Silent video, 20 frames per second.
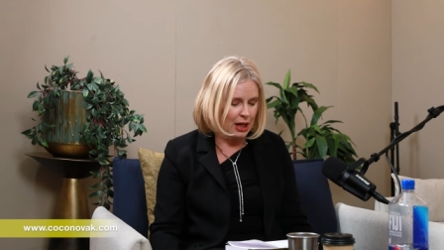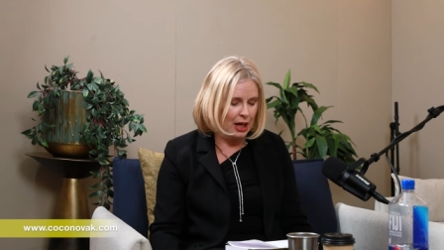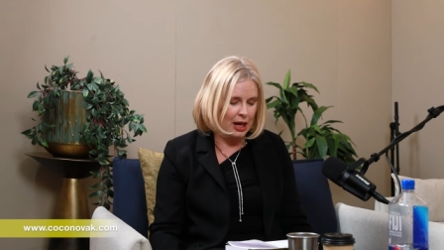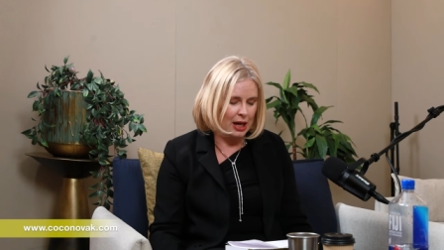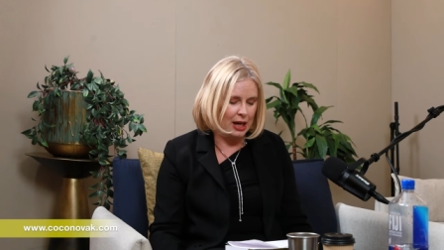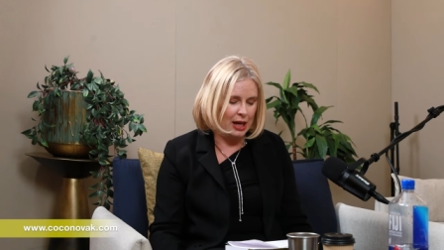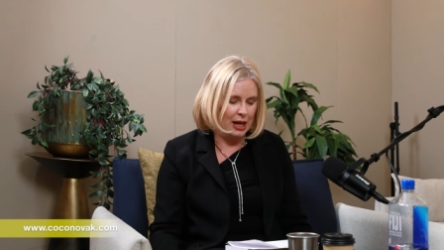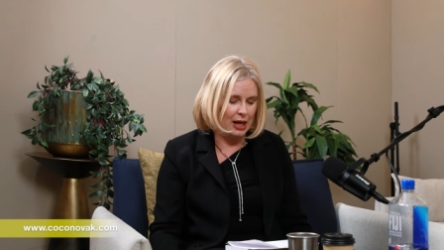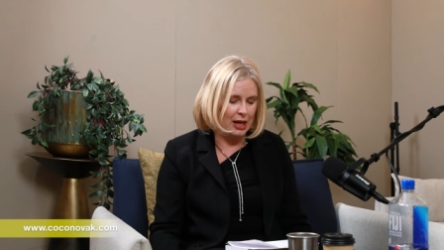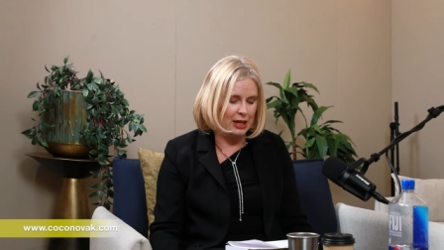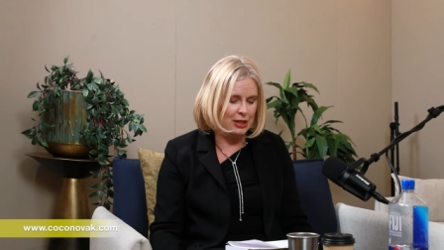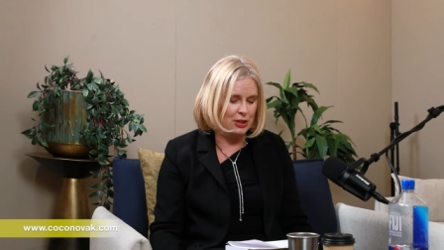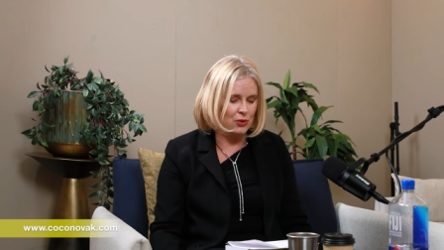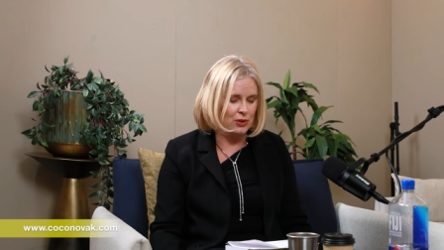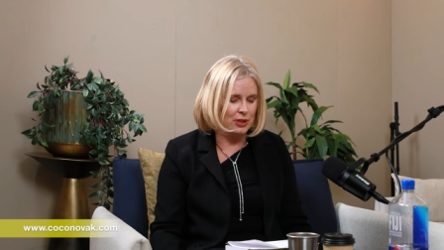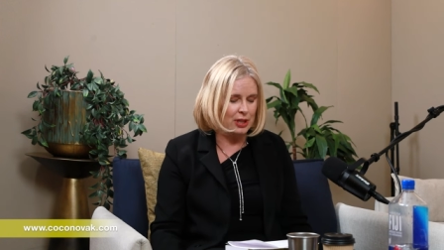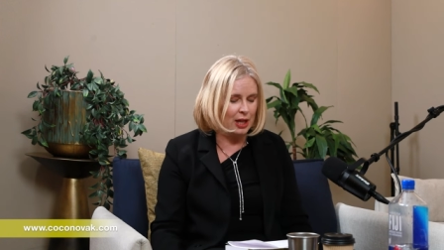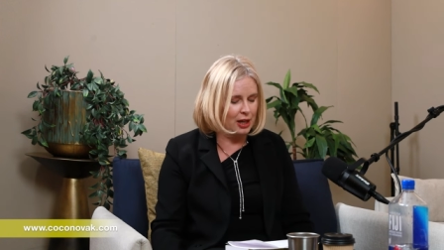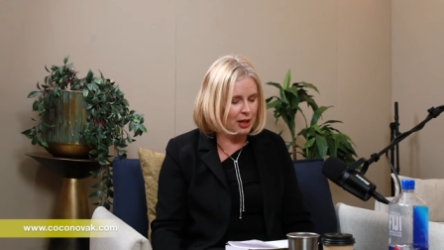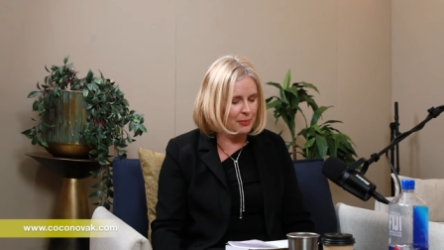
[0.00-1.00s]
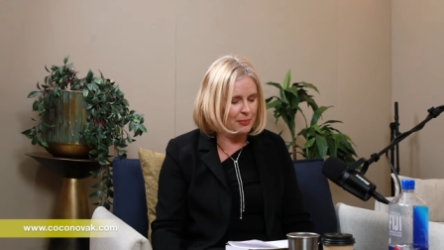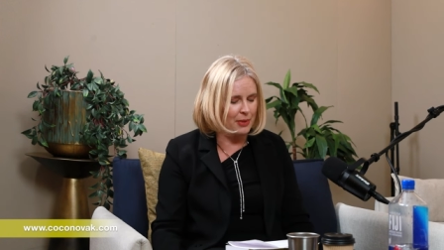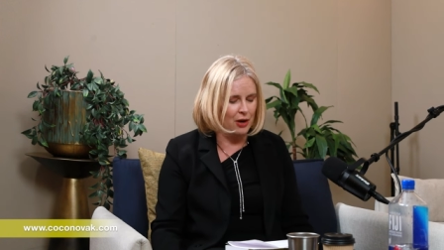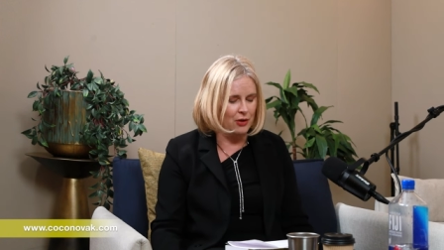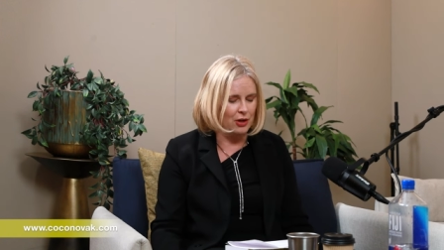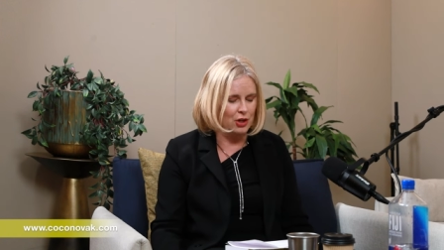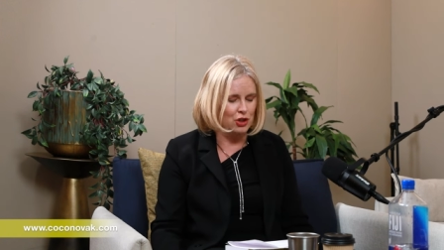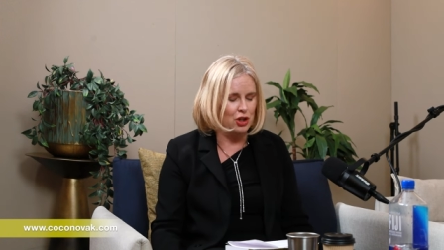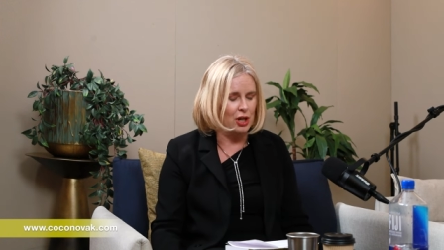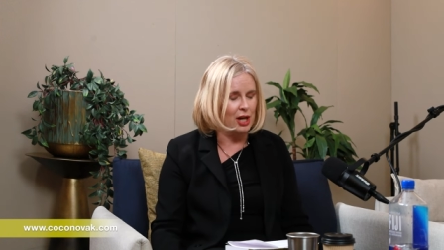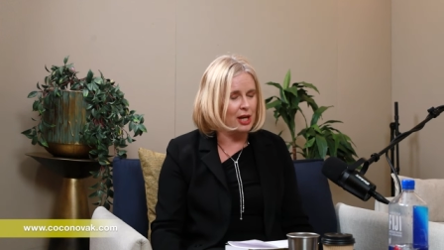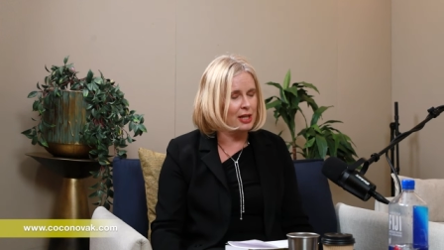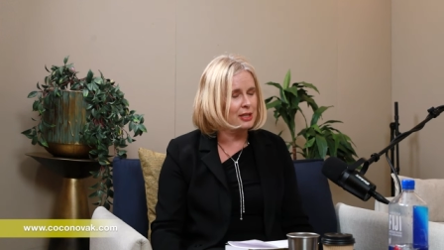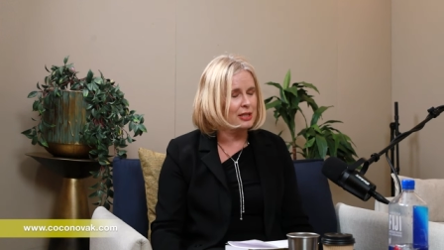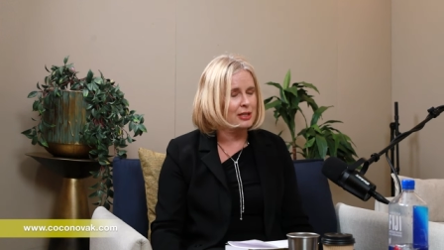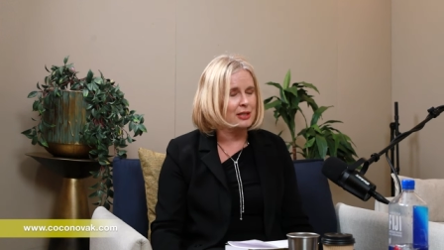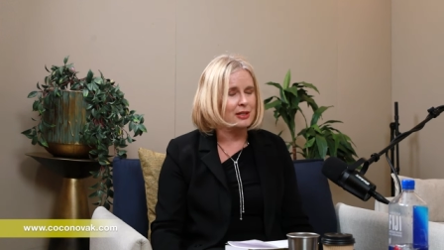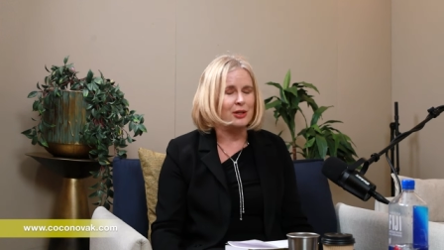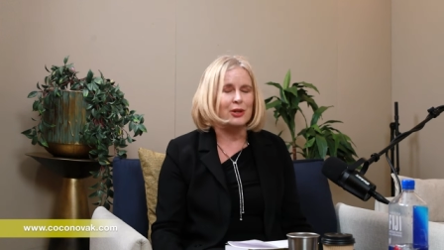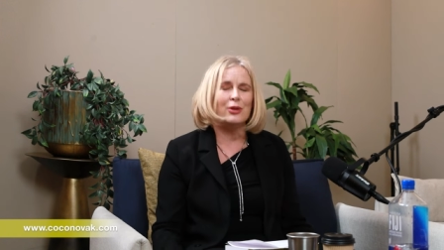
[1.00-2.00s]
And your second marriage
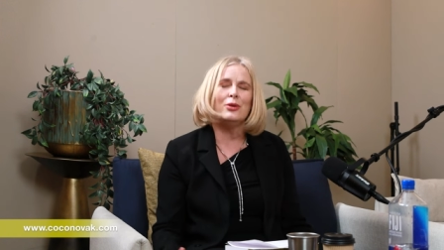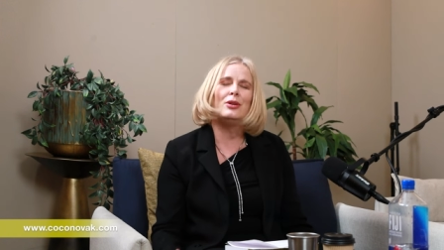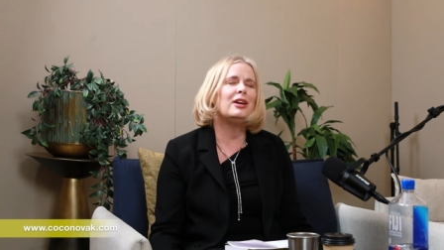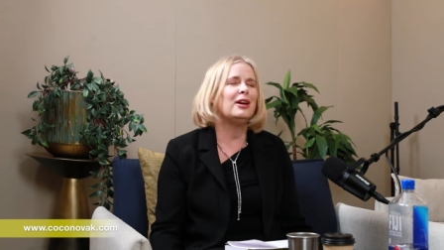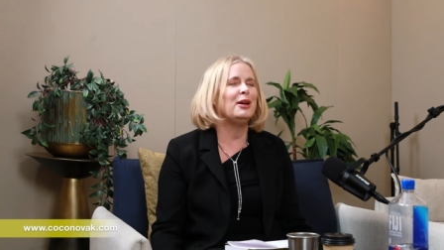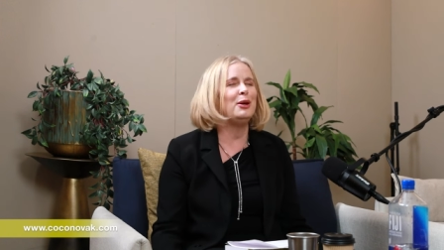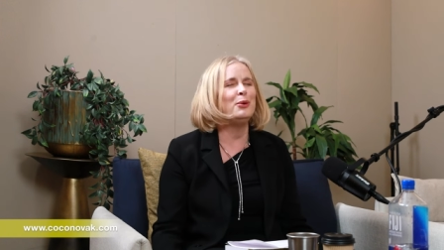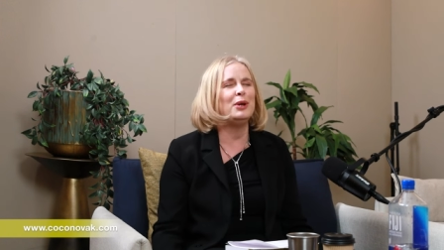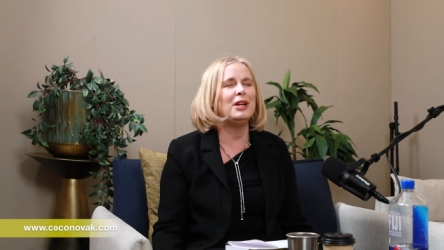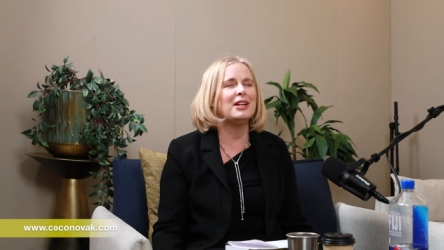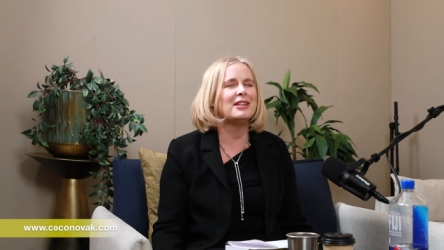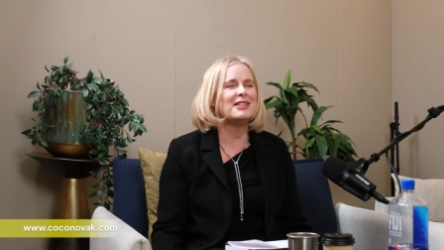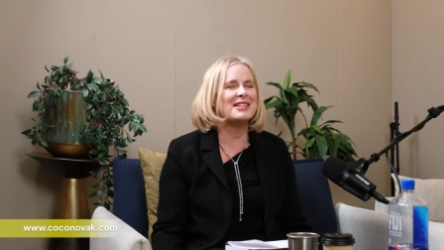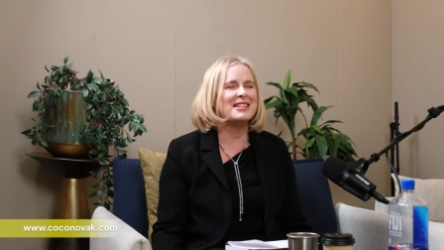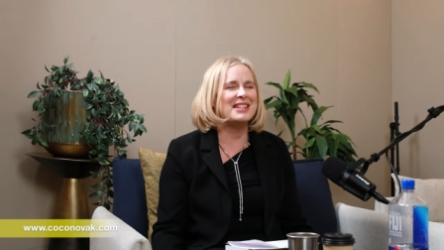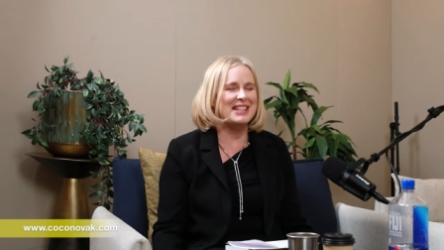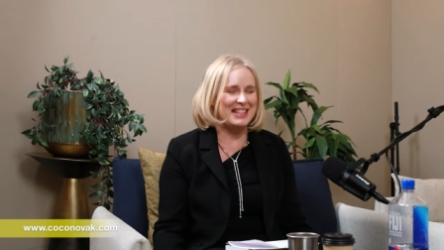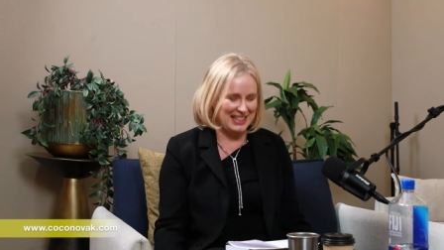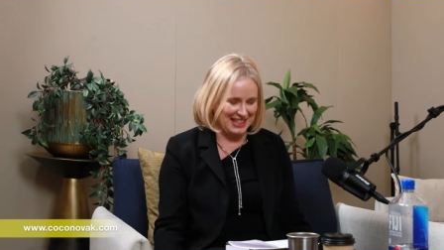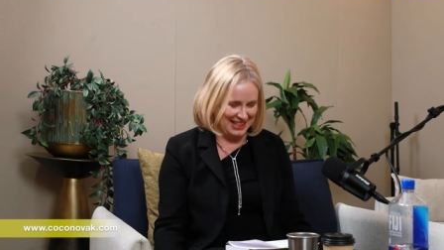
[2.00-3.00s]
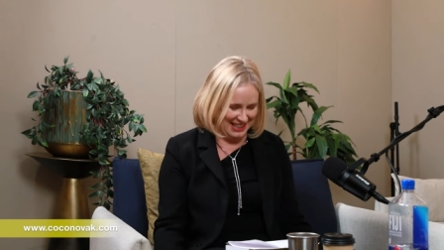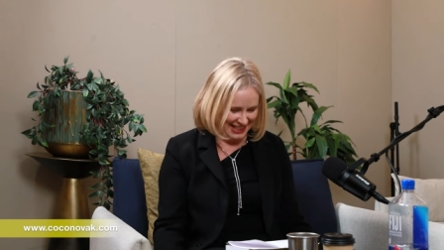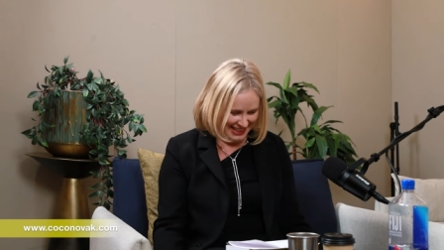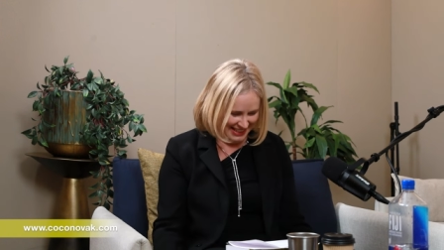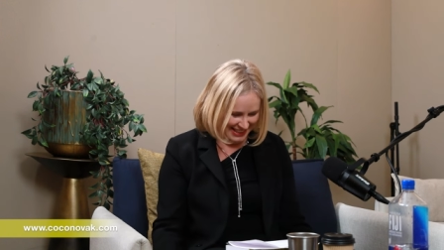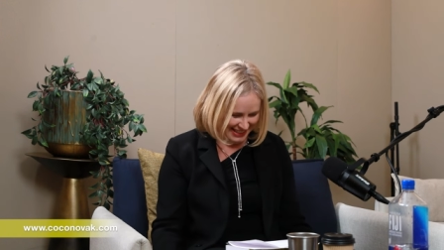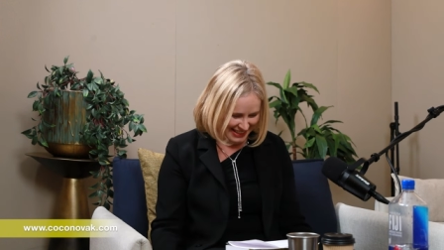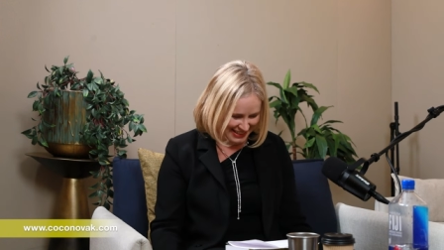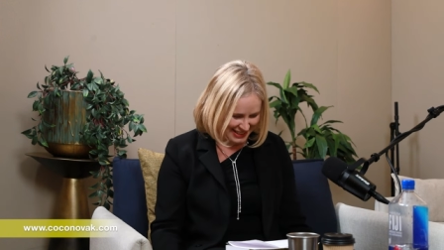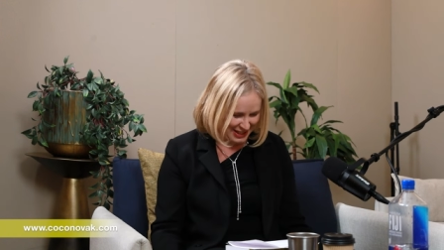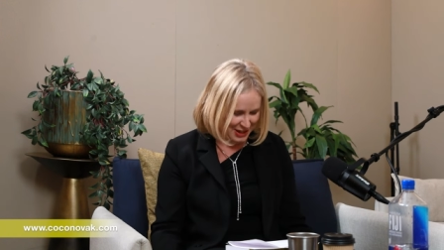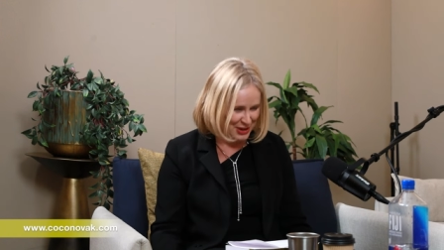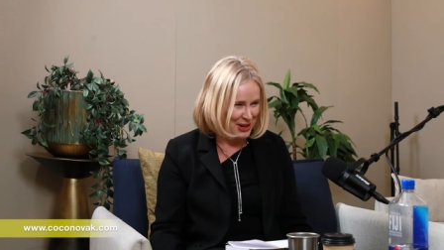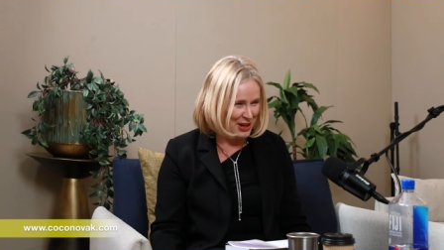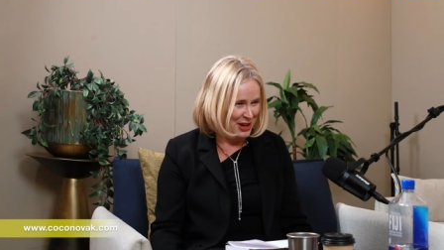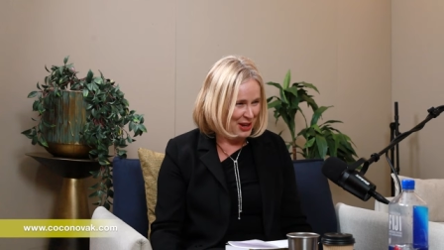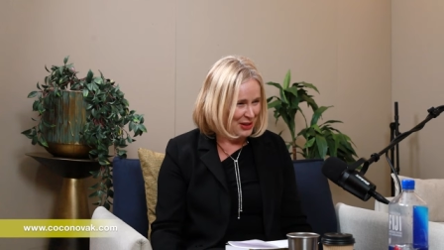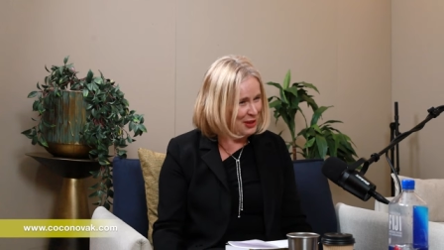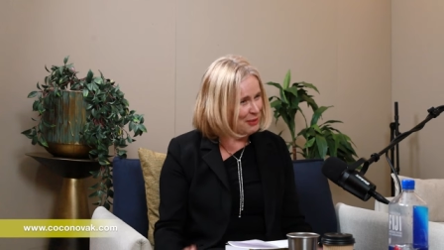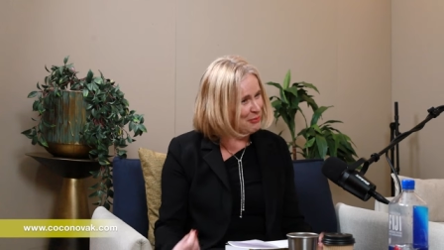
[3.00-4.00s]
lasted only 8 weeks. So
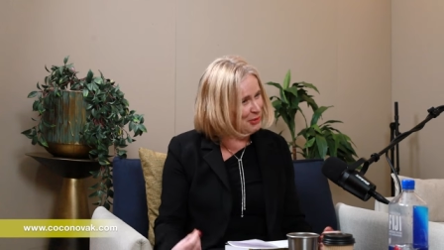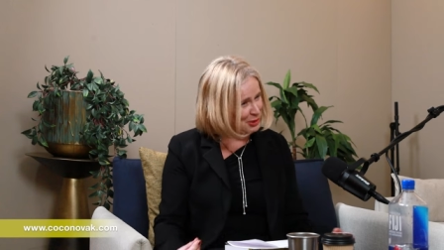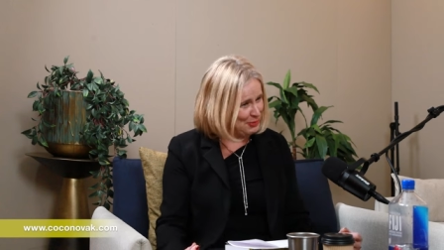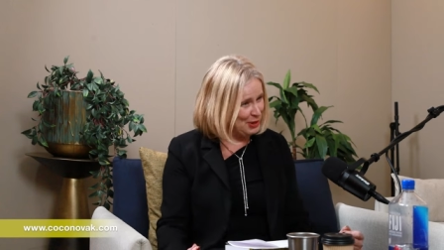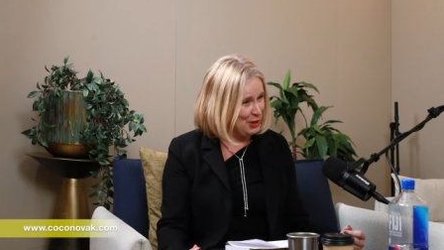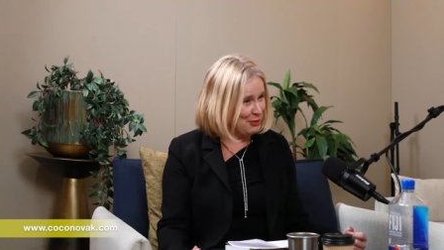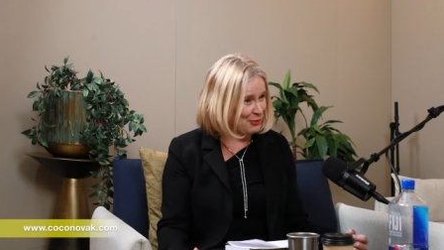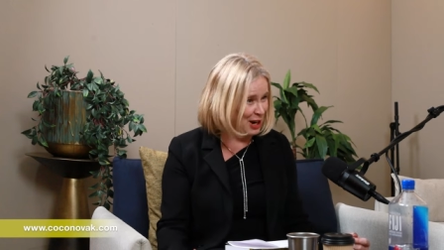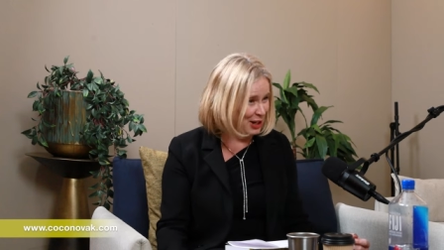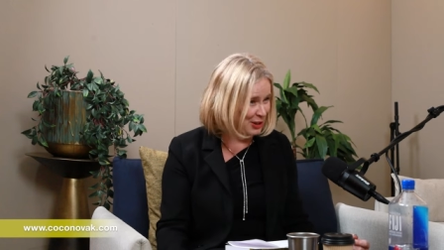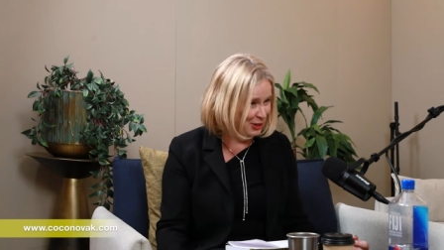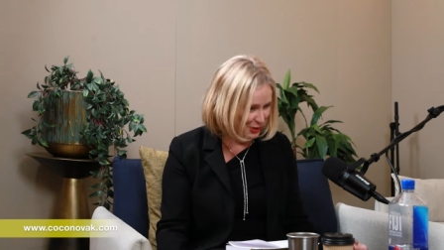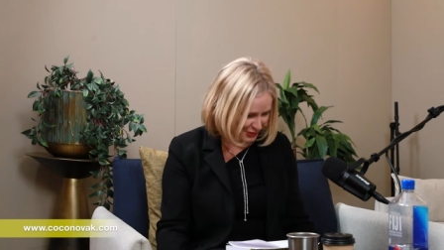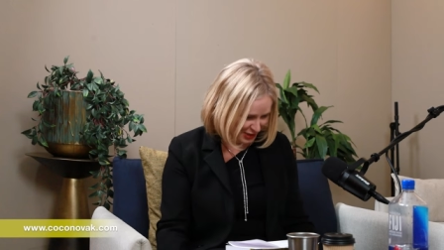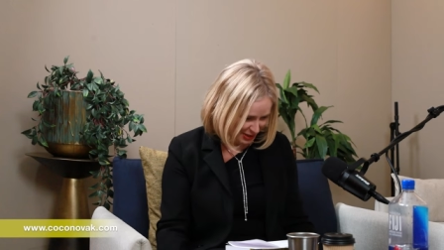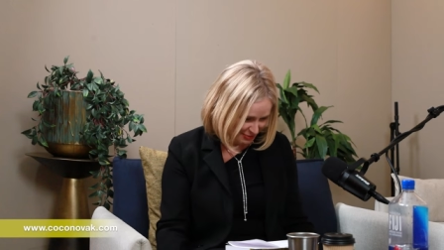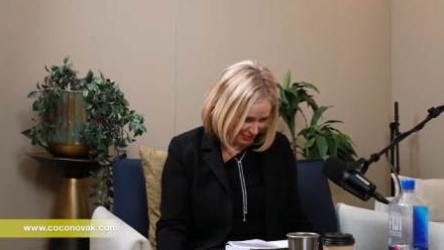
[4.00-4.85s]
that must be a record of some